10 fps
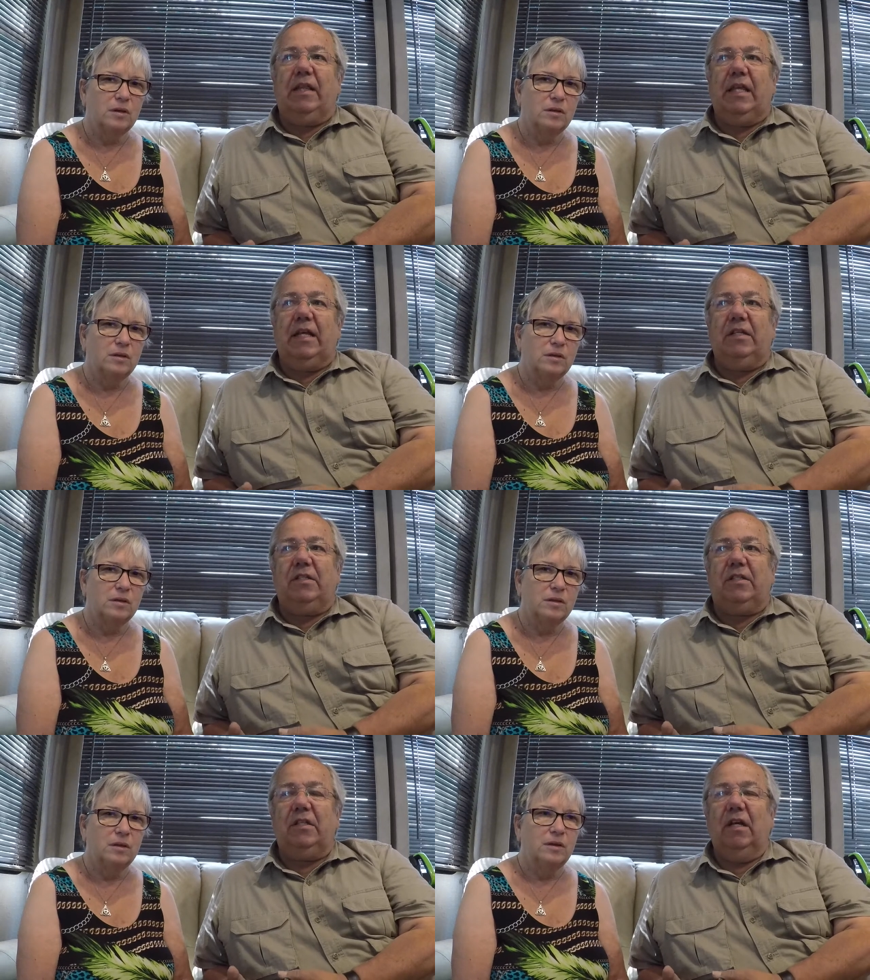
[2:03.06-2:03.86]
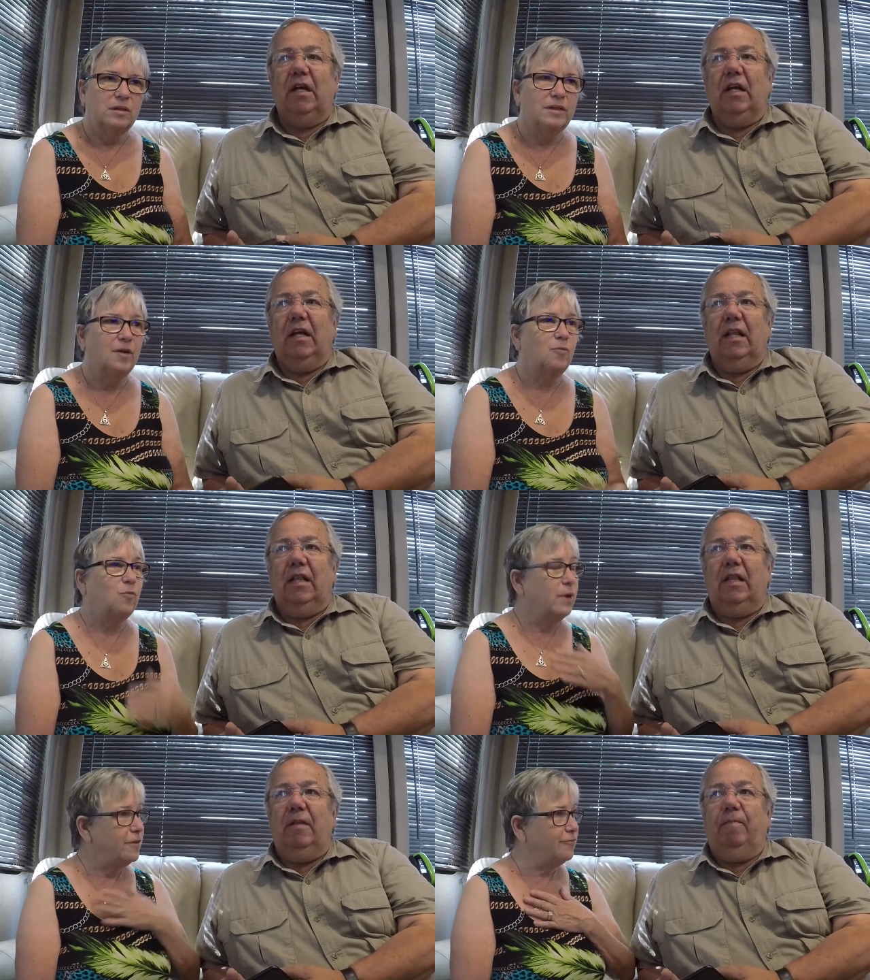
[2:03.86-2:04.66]
Speaker 1: things that
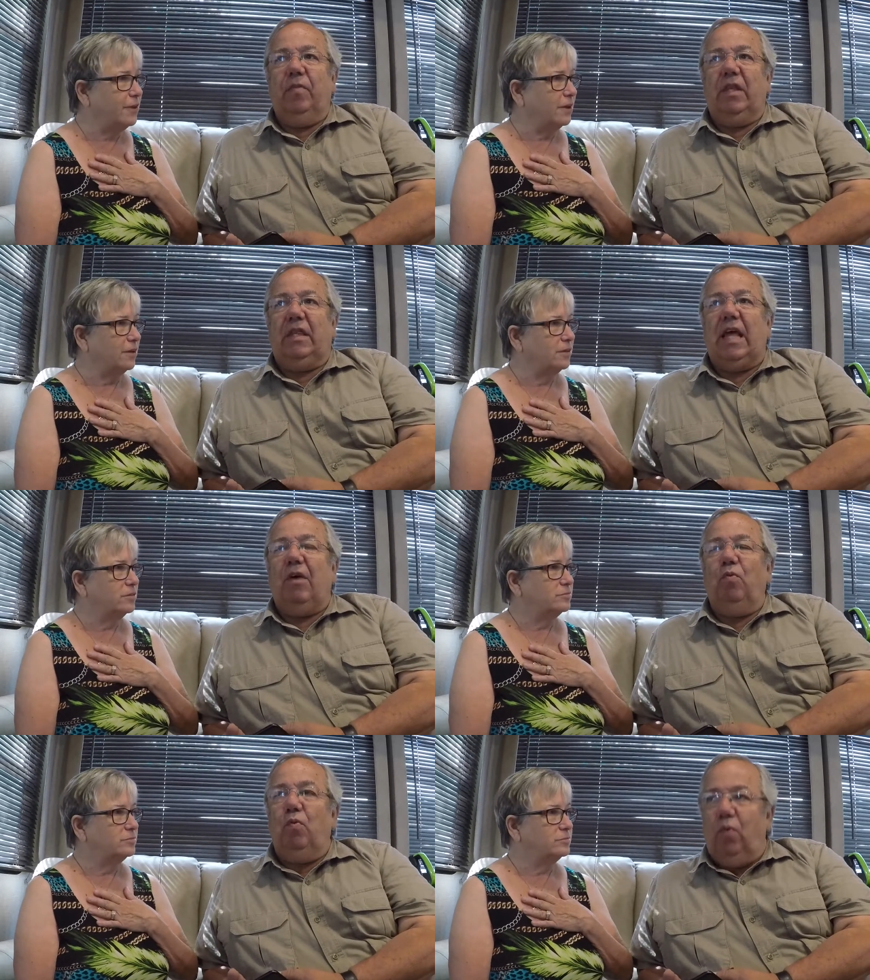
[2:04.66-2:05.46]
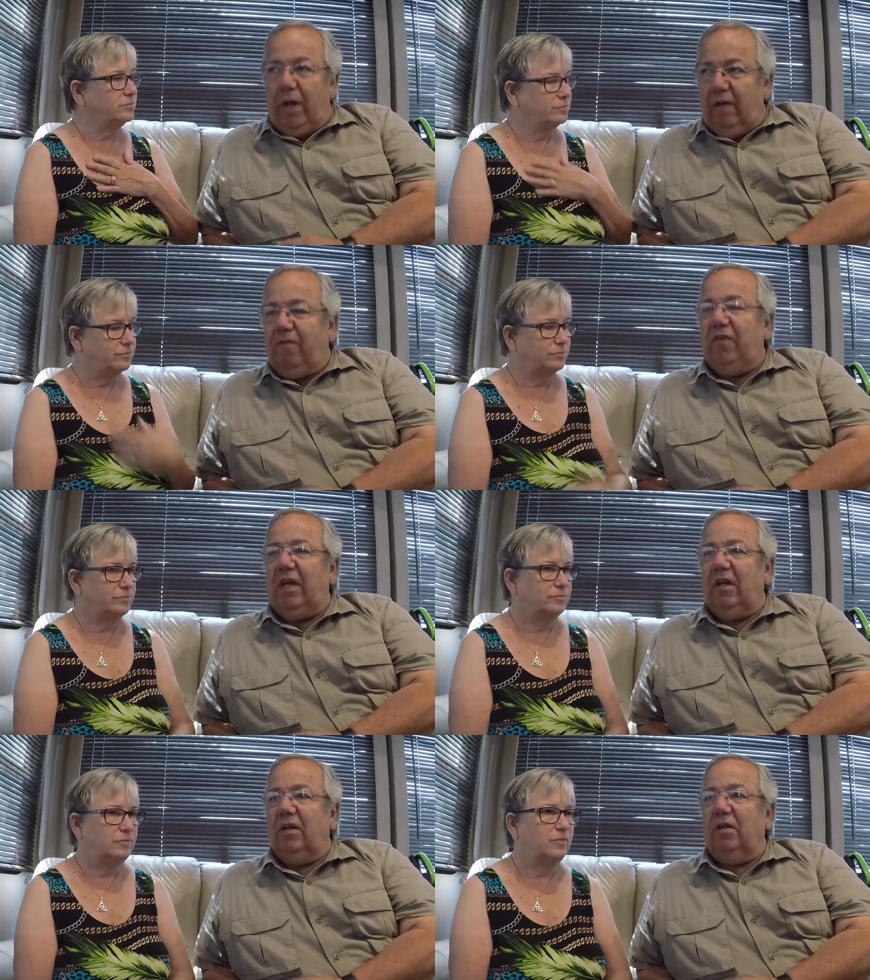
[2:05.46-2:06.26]
we feel that we
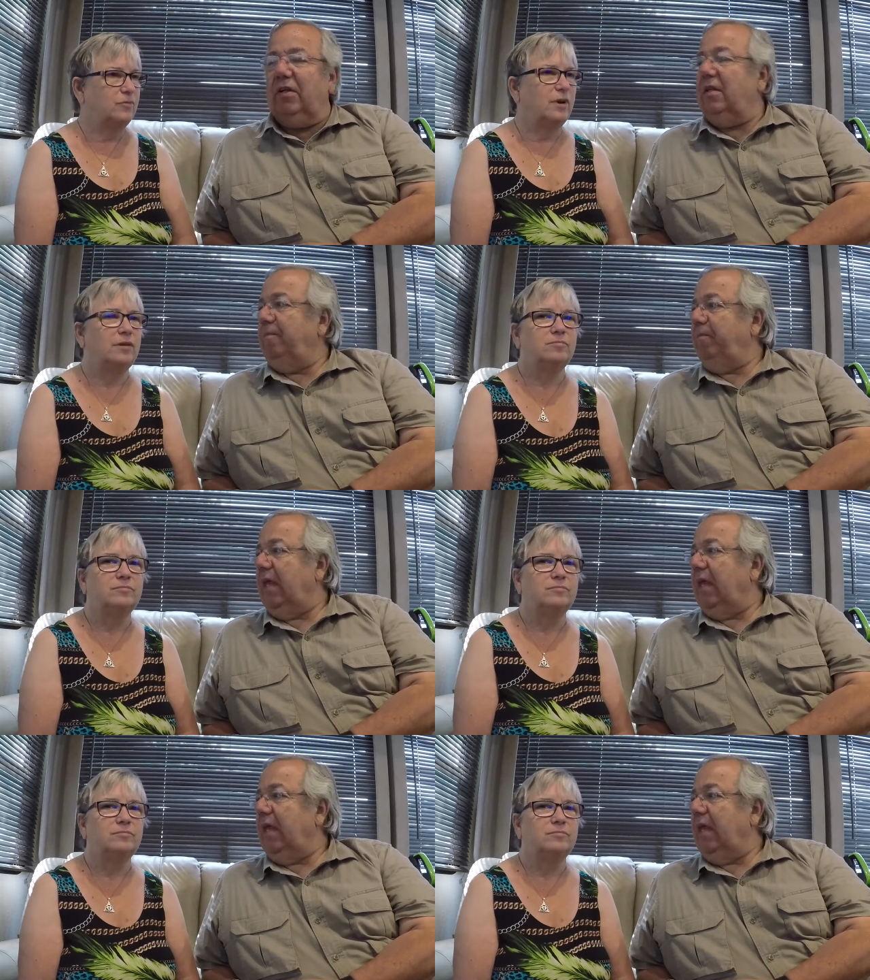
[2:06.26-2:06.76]
feel right.